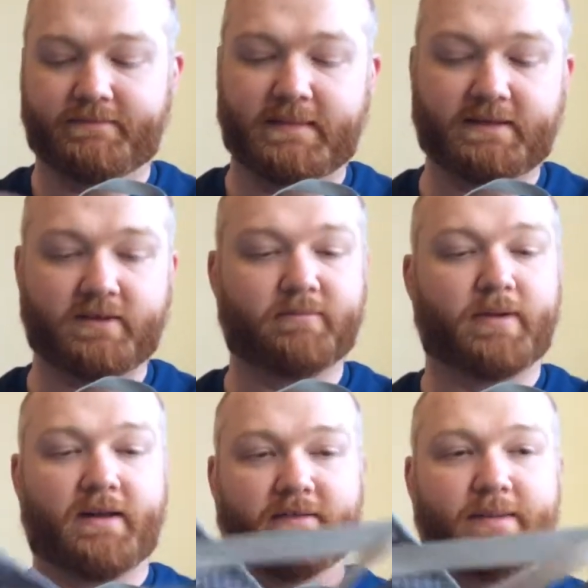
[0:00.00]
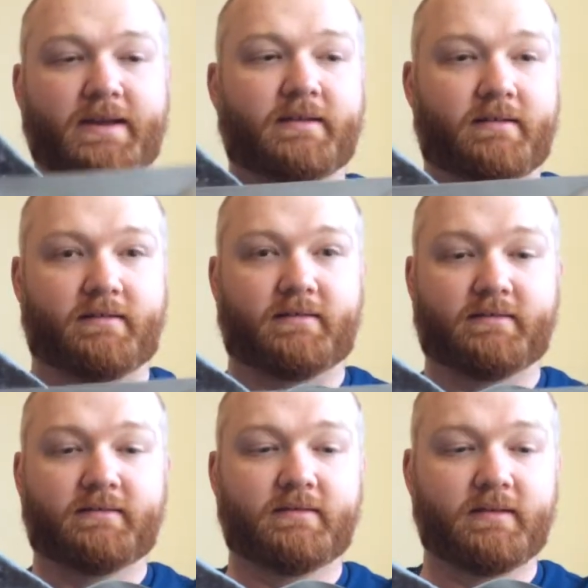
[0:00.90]
These don't bother me at
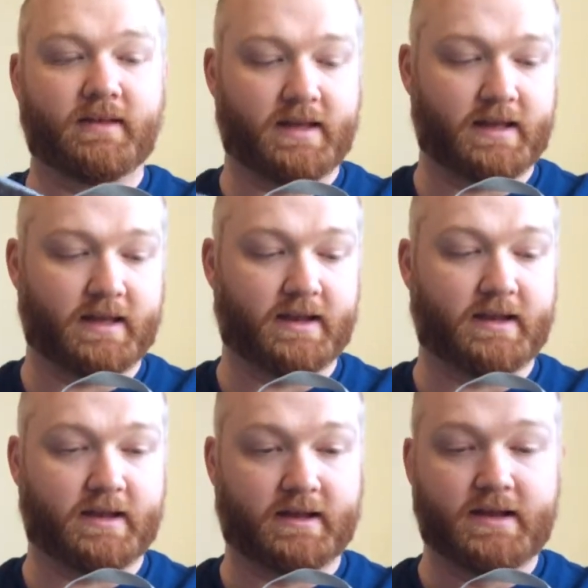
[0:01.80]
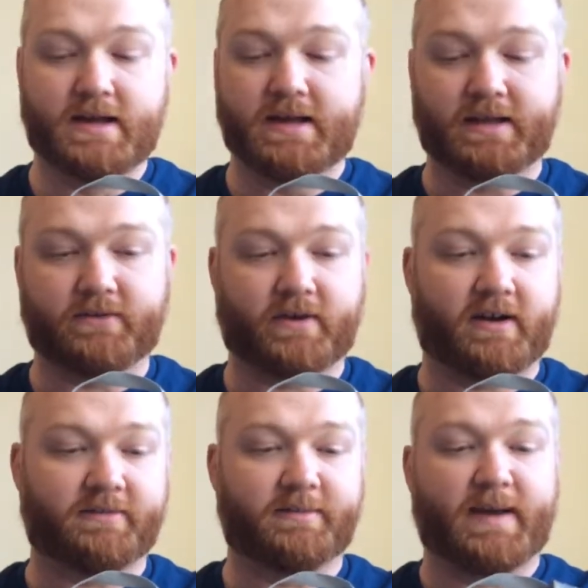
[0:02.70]
all, and they don't
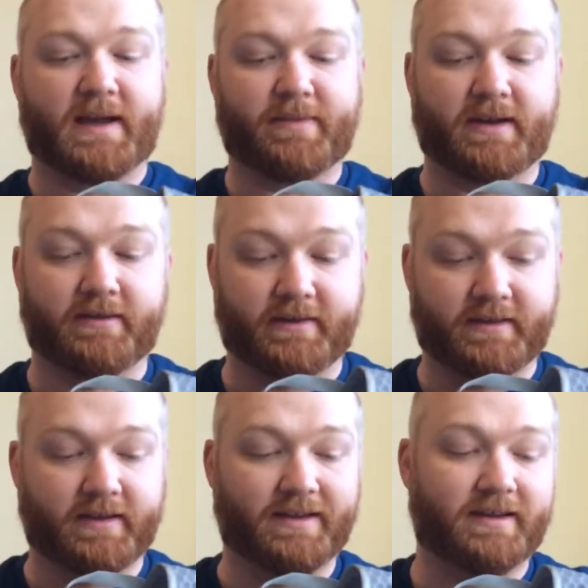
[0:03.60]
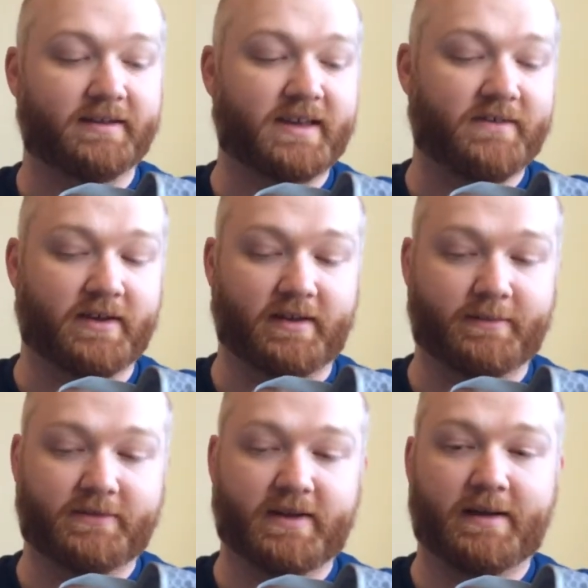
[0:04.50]
cause me back pain or anything. It does have a
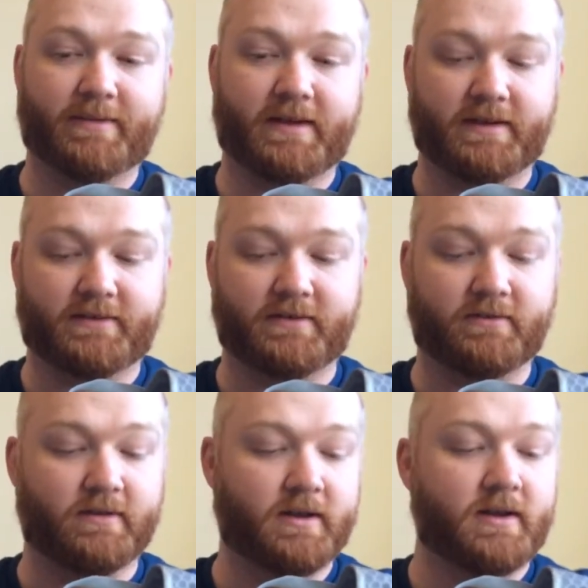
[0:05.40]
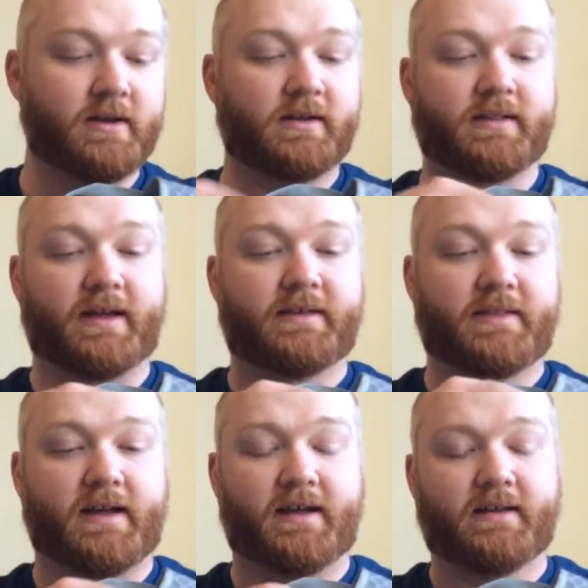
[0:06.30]
hip strap in case you like
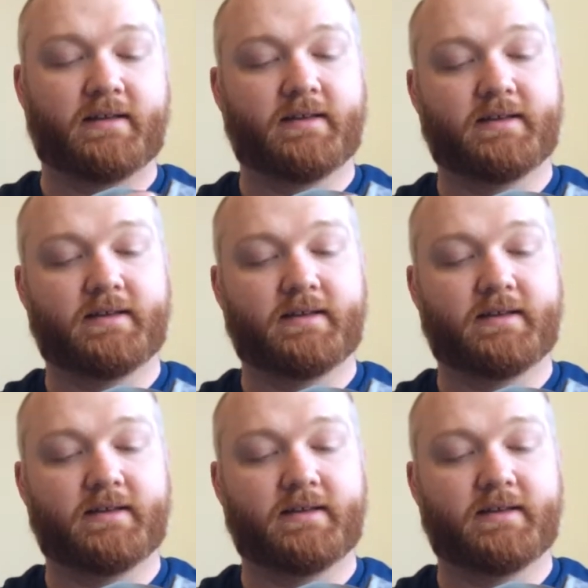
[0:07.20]
that.